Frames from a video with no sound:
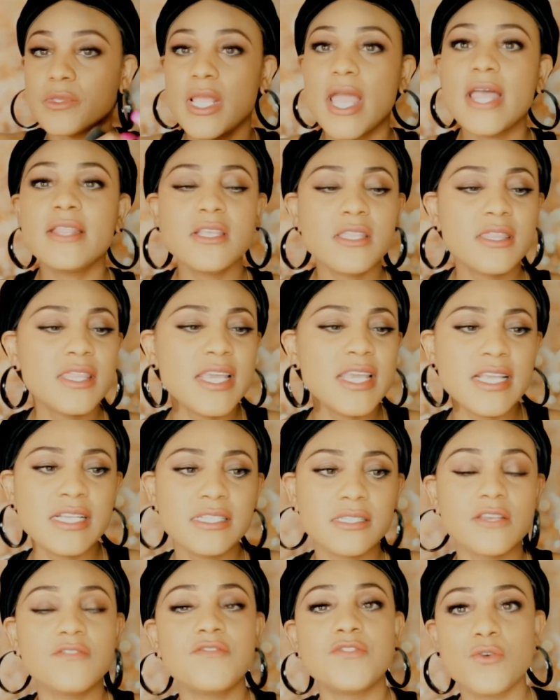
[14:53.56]
And the thing
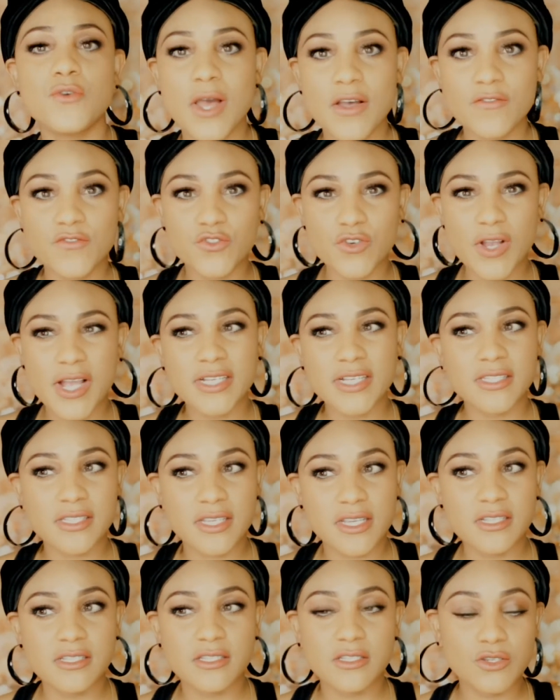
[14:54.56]
is, if you have dry
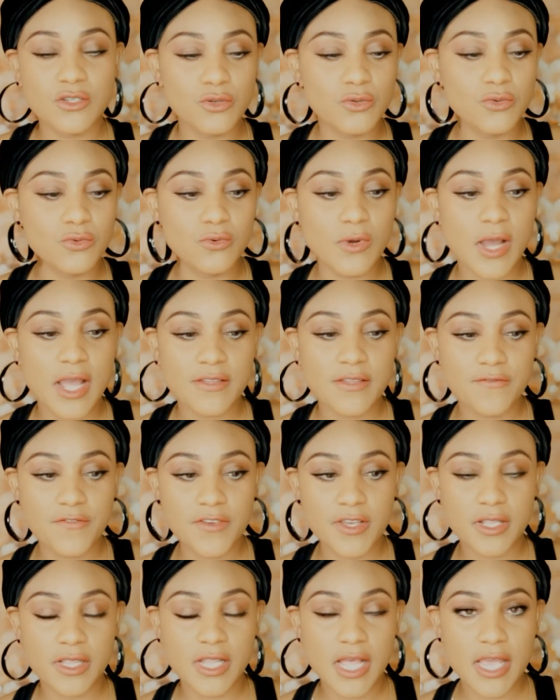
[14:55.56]
skin too, I
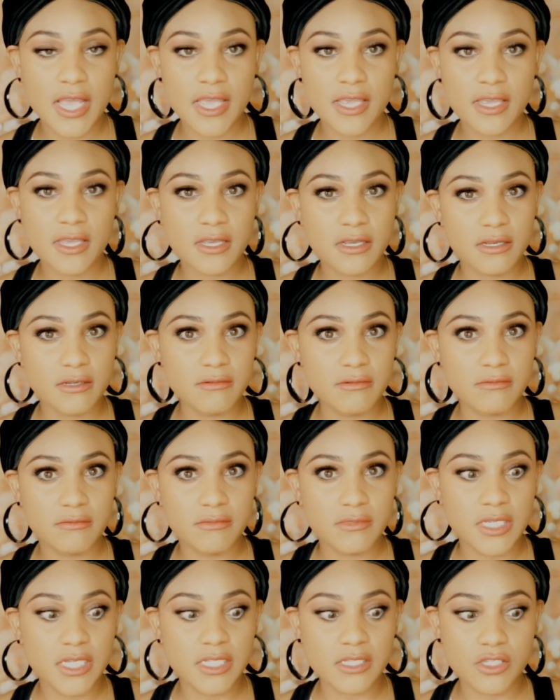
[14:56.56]
feel like
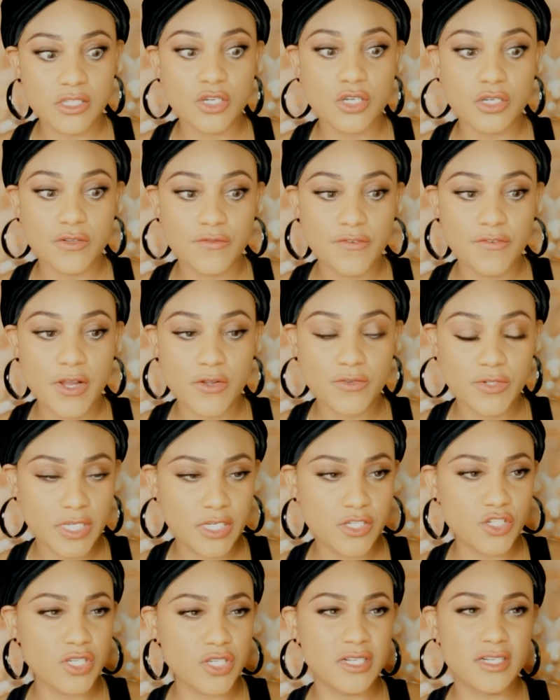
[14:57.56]
it's a good
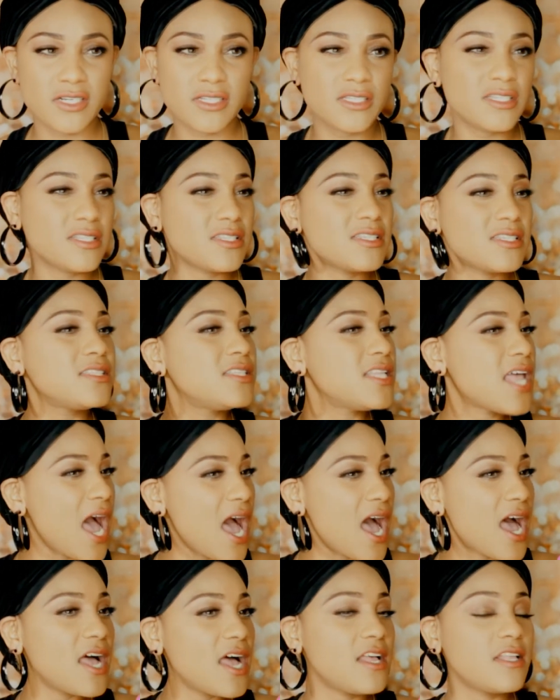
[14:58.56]
foundation because it's
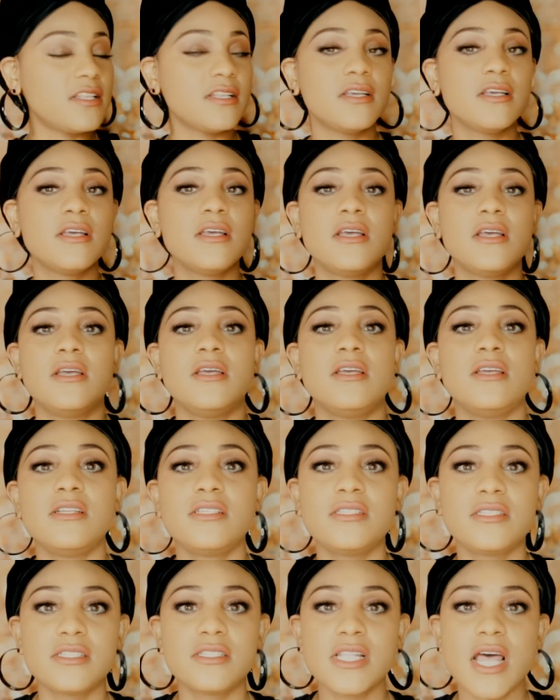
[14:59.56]
not
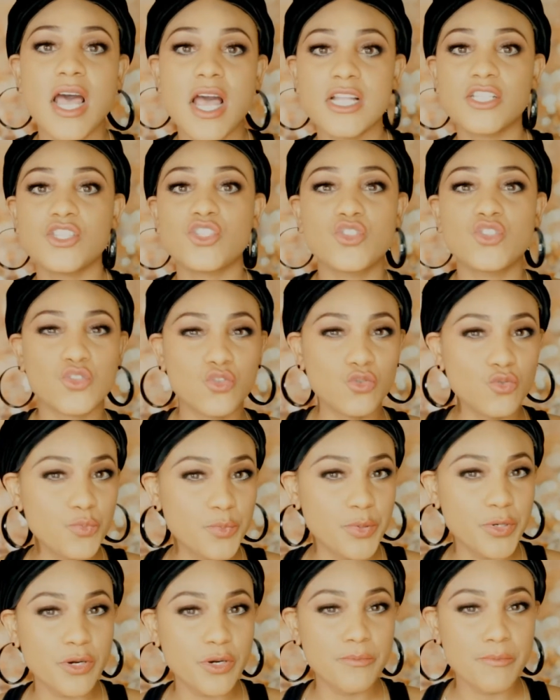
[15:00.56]
it's not
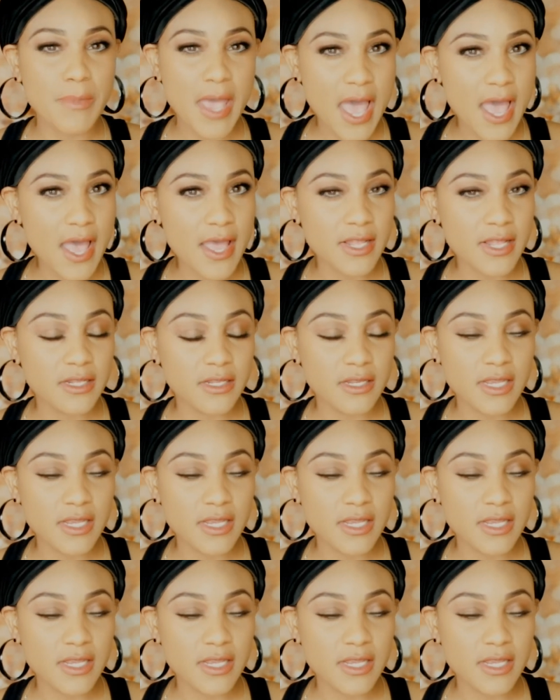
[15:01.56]
super matte